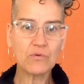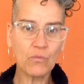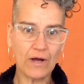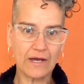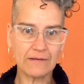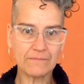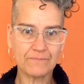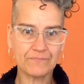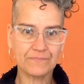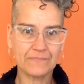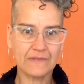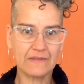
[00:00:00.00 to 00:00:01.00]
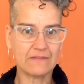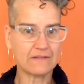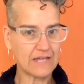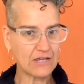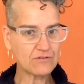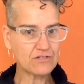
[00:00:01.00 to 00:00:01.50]
1, the
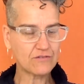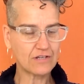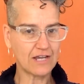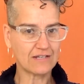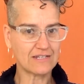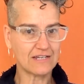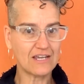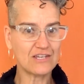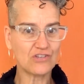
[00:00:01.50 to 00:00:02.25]
language of connecting is